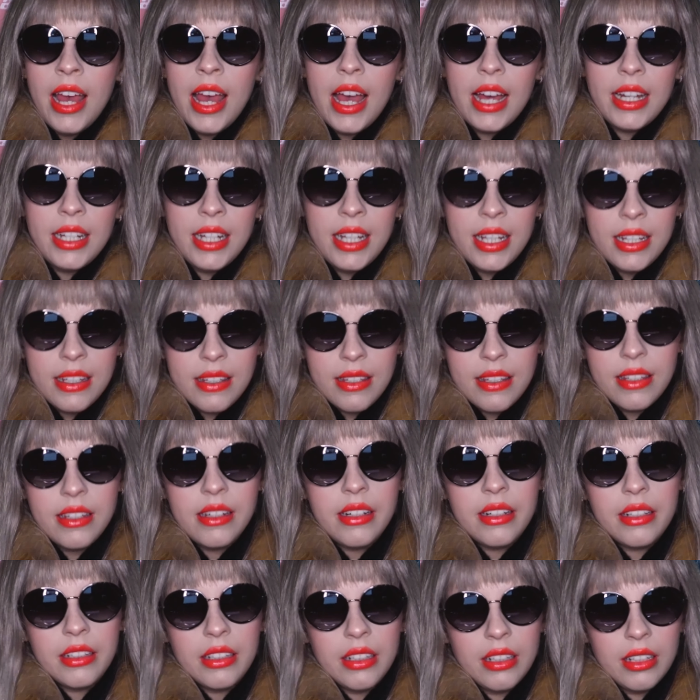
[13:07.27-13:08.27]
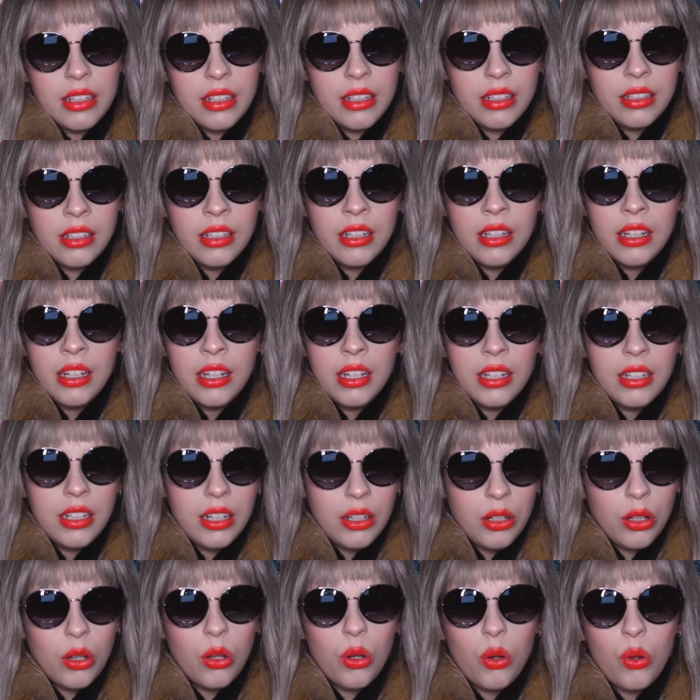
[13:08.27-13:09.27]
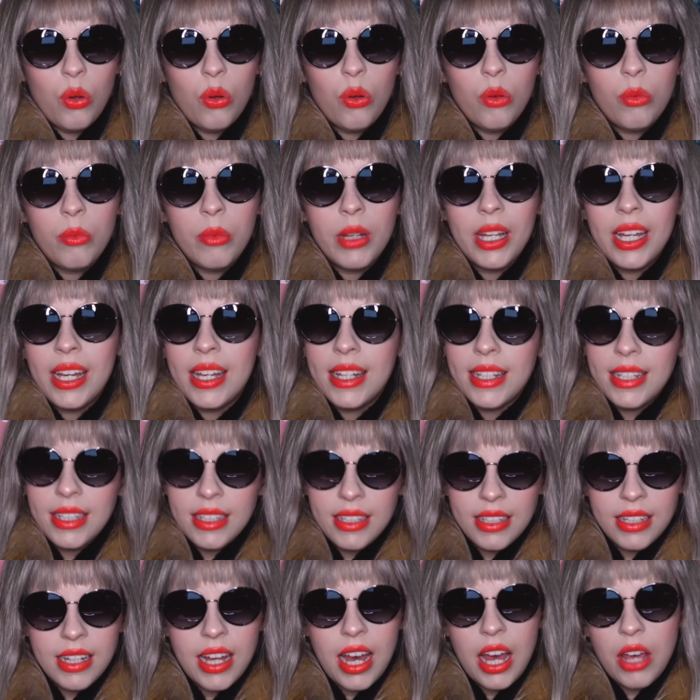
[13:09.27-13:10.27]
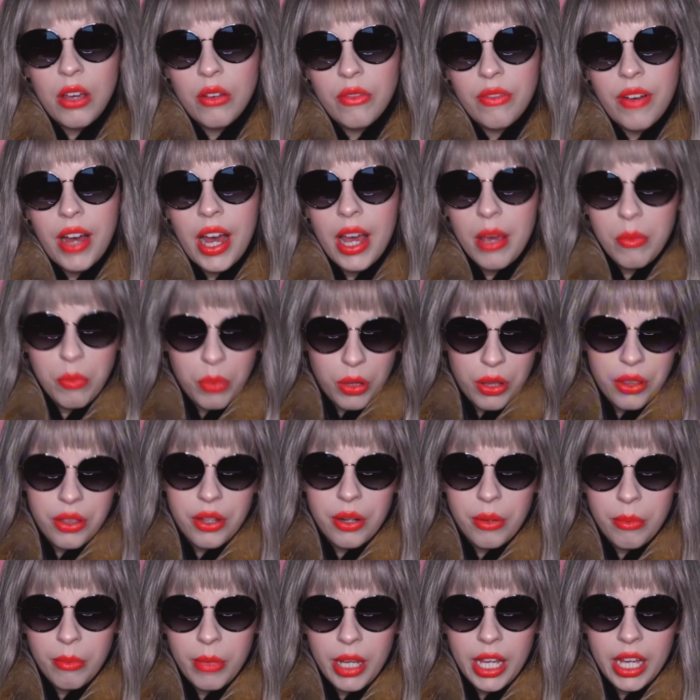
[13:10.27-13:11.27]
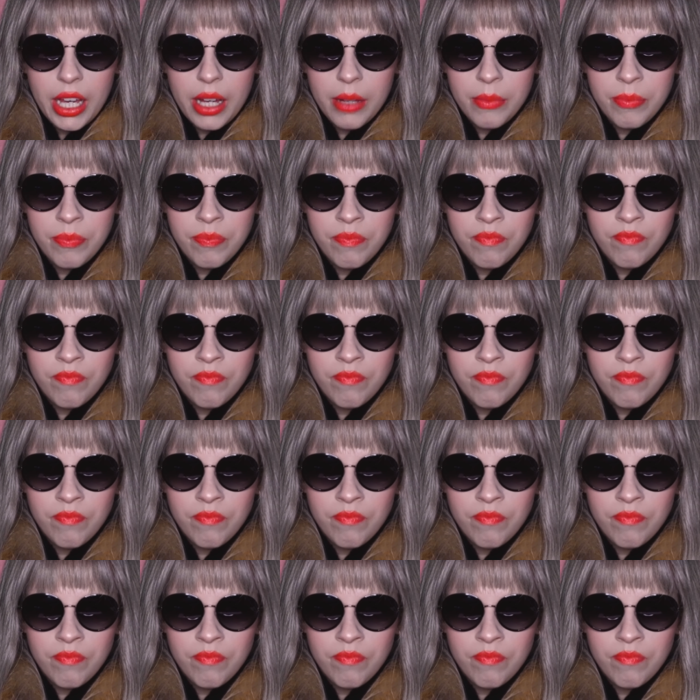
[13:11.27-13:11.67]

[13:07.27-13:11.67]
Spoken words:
and he is certain that the group didn't die of hypothermia.